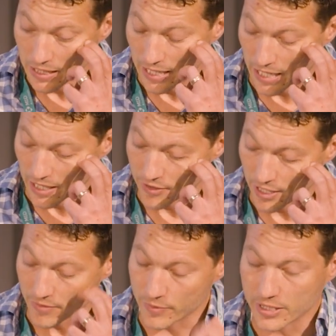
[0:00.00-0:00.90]

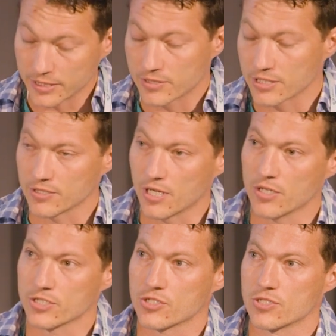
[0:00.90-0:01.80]
they really did
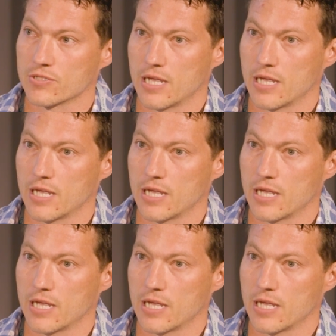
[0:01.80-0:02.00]
notice,